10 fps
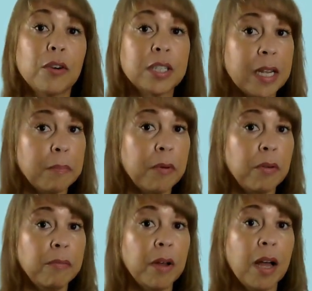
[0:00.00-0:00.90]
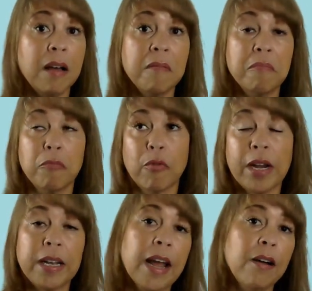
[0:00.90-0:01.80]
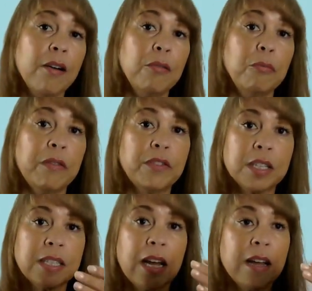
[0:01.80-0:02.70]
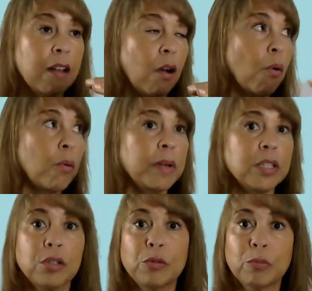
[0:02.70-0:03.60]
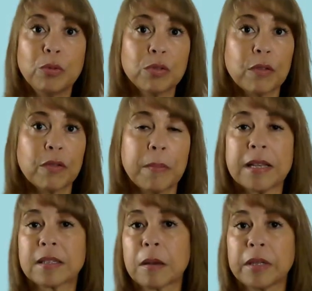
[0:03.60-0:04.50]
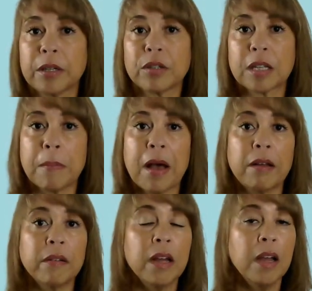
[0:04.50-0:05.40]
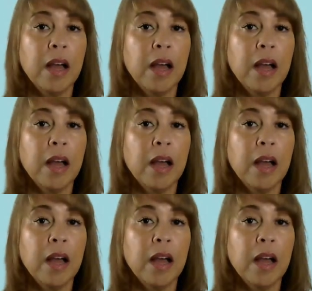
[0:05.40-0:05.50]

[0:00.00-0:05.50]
For example, right now, we've just had a whole bunch of new rules over the past couple of years come out,